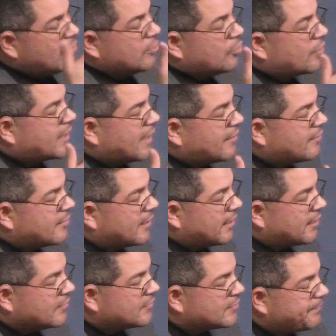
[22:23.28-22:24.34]
way you look at
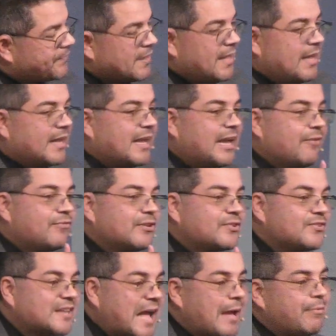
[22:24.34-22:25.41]
things.
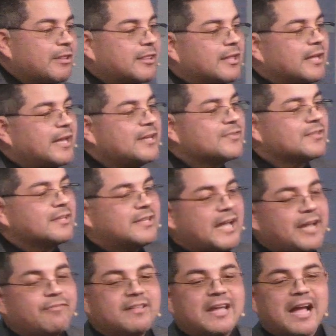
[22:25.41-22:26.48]
If the Sabbath is
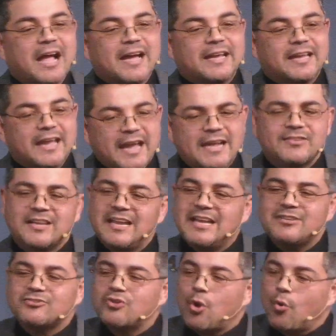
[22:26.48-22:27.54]
the day of the I
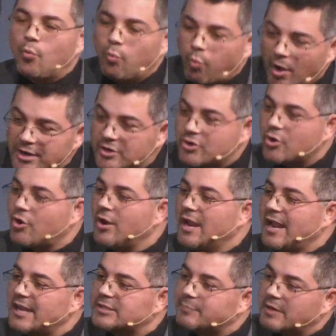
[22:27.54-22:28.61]
can't, it it is no
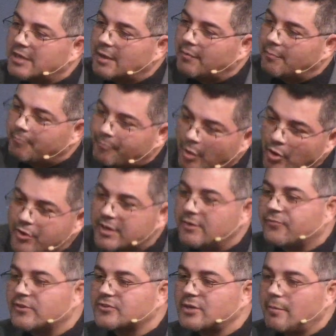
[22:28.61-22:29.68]
wonder it's become a
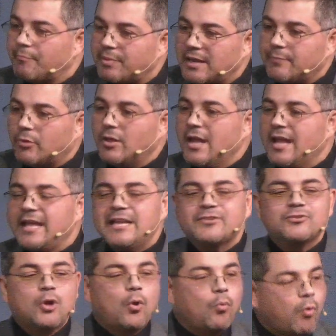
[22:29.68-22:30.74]
burden for some people.
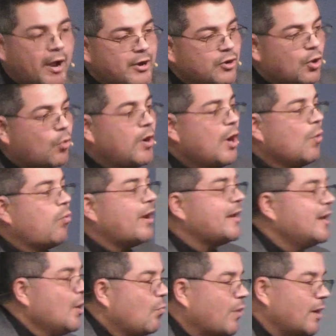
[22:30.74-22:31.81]
It is no wonder
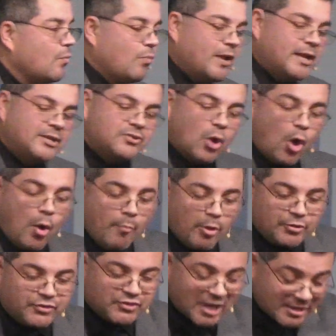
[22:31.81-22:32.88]
when, when, when it's
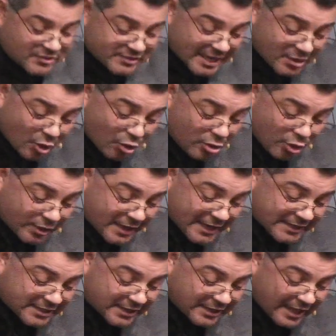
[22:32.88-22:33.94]
almost sunset, you're
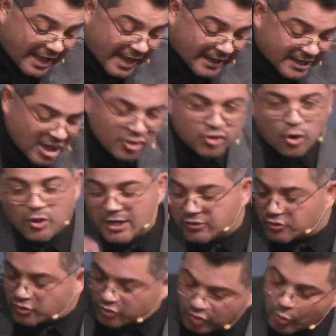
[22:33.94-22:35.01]
looking at the clock,
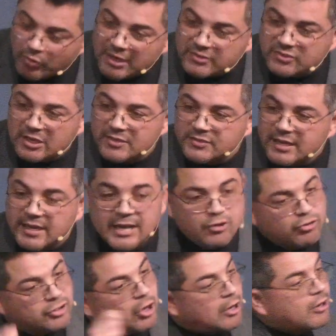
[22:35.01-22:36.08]
so as soon as
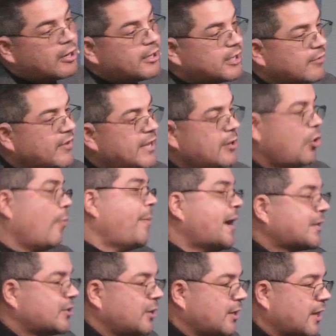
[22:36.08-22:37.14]
sunset hit, you turn on the TV and you
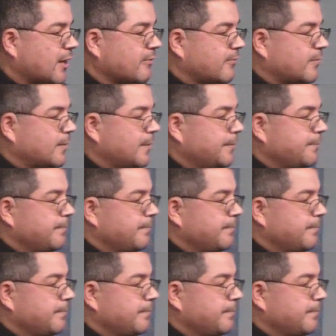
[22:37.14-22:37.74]
go back to your life.